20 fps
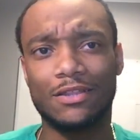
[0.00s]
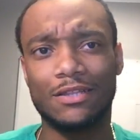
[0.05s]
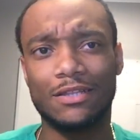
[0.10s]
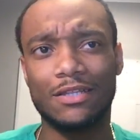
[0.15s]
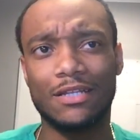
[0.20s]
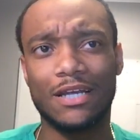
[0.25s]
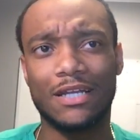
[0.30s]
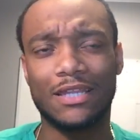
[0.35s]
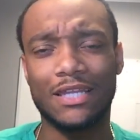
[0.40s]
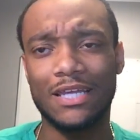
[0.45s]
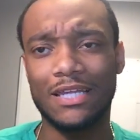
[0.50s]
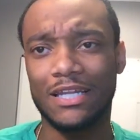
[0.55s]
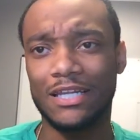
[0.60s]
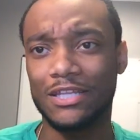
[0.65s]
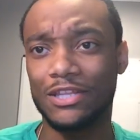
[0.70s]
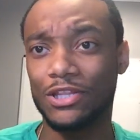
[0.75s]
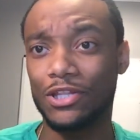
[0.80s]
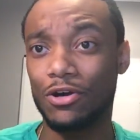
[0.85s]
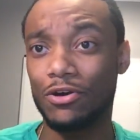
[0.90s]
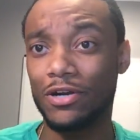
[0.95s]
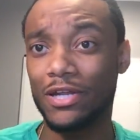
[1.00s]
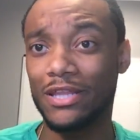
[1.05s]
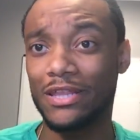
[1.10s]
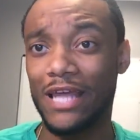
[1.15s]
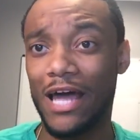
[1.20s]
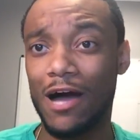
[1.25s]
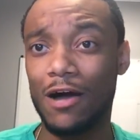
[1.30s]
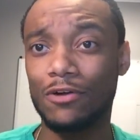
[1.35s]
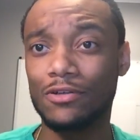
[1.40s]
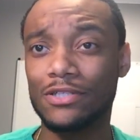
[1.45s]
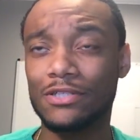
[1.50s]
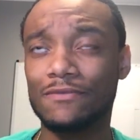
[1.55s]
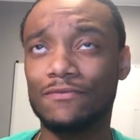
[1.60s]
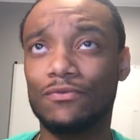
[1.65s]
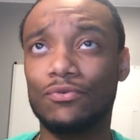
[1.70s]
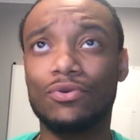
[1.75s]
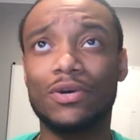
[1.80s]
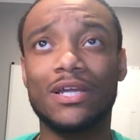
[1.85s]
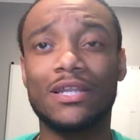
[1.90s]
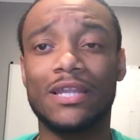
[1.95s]
I think like 30,000,
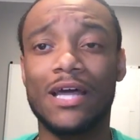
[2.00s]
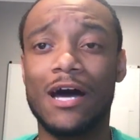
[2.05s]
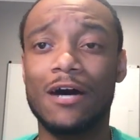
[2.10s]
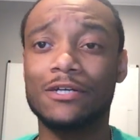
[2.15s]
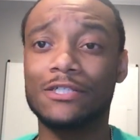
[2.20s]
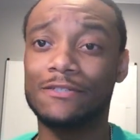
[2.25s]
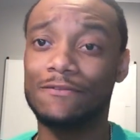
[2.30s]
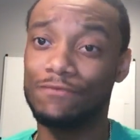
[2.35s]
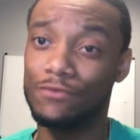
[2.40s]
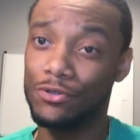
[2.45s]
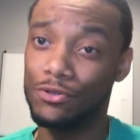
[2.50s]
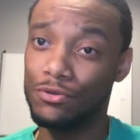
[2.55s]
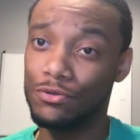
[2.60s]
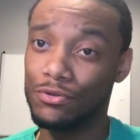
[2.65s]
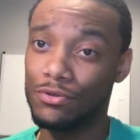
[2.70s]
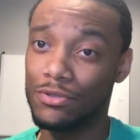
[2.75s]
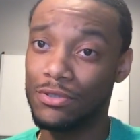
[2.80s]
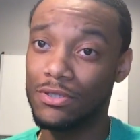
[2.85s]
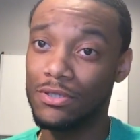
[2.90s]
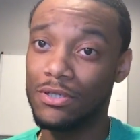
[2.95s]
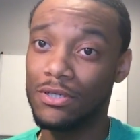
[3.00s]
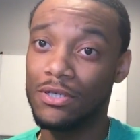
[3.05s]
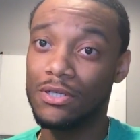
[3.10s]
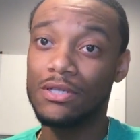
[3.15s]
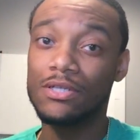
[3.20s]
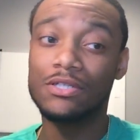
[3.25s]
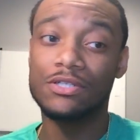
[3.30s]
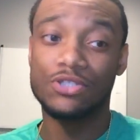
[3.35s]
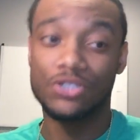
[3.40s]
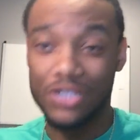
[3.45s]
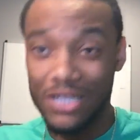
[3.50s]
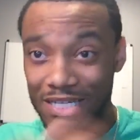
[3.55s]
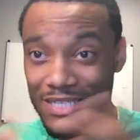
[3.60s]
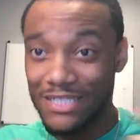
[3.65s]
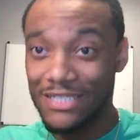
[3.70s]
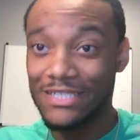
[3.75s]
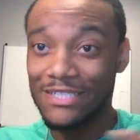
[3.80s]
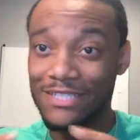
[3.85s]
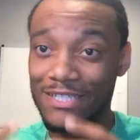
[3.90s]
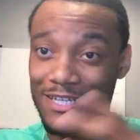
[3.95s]
40,000 views just
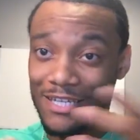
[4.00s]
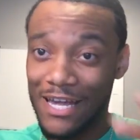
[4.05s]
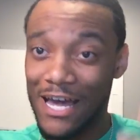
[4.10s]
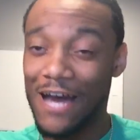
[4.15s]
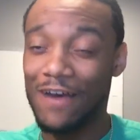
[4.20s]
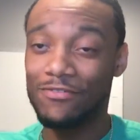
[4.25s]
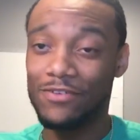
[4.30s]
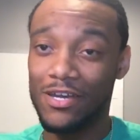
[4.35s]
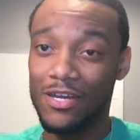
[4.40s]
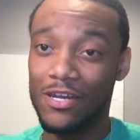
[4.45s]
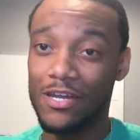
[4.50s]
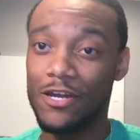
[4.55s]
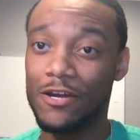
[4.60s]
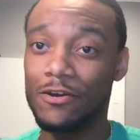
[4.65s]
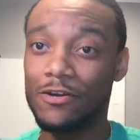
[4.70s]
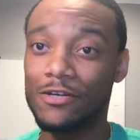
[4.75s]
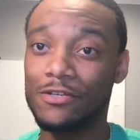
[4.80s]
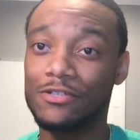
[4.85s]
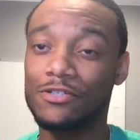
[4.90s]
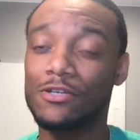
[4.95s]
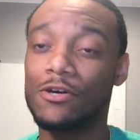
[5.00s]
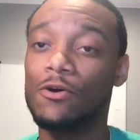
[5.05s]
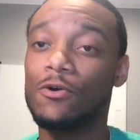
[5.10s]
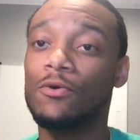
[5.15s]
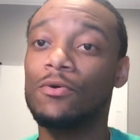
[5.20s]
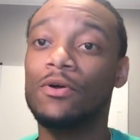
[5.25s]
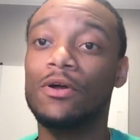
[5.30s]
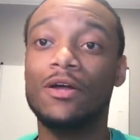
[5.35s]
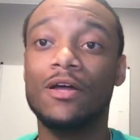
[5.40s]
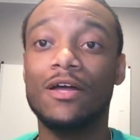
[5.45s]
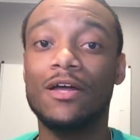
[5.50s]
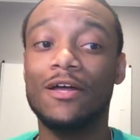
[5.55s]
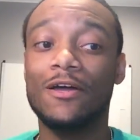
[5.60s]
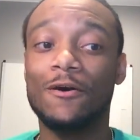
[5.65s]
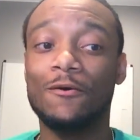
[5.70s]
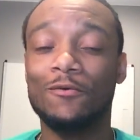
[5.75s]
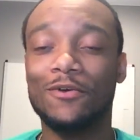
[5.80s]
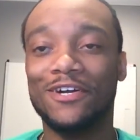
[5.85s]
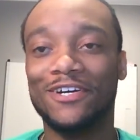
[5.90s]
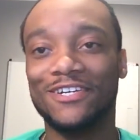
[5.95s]
in the Lafayette area. So
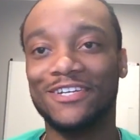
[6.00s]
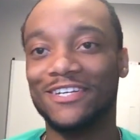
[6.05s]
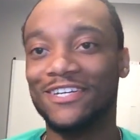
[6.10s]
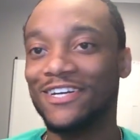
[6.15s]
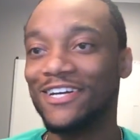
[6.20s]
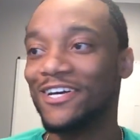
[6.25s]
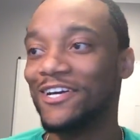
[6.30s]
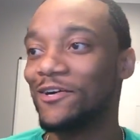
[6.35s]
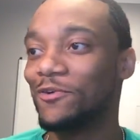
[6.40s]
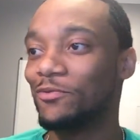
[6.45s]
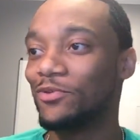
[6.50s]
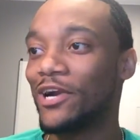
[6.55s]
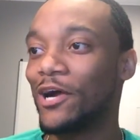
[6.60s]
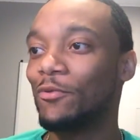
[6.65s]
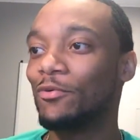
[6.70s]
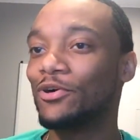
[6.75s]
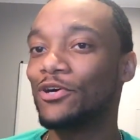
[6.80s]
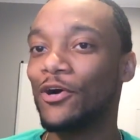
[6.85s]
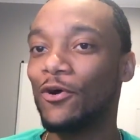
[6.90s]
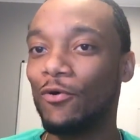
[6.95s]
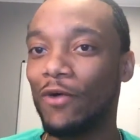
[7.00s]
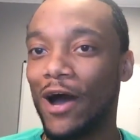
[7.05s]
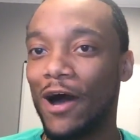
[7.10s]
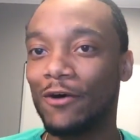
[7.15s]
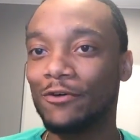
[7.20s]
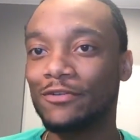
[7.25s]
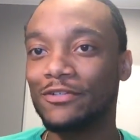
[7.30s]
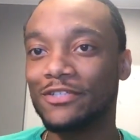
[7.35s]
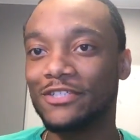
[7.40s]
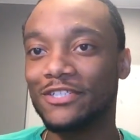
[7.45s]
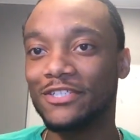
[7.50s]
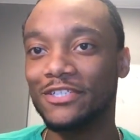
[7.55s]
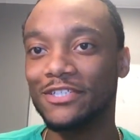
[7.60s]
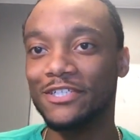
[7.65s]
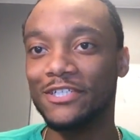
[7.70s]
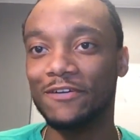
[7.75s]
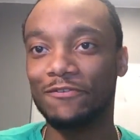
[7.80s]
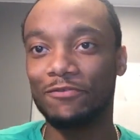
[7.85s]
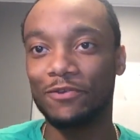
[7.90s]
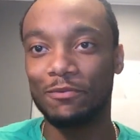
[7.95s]
when I would go out to
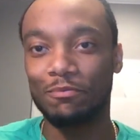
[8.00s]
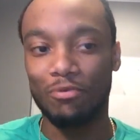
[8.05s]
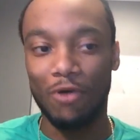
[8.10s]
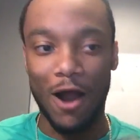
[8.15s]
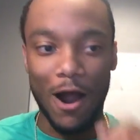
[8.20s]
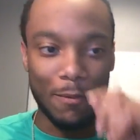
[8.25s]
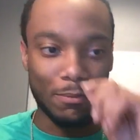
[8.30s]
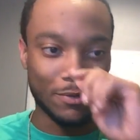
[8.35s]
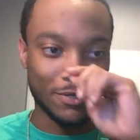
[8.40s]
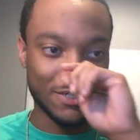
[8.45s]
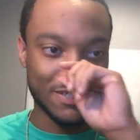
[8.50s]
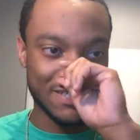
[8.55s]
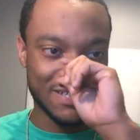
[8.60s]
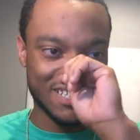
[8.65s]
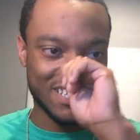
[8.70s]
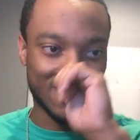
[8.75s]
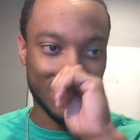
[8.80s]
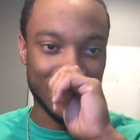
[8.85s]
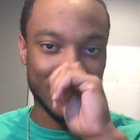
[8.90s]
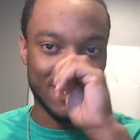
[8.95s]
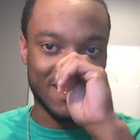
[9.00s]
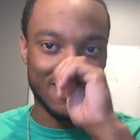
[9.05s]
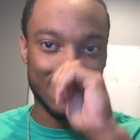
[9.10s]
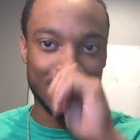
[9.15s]
different properties, like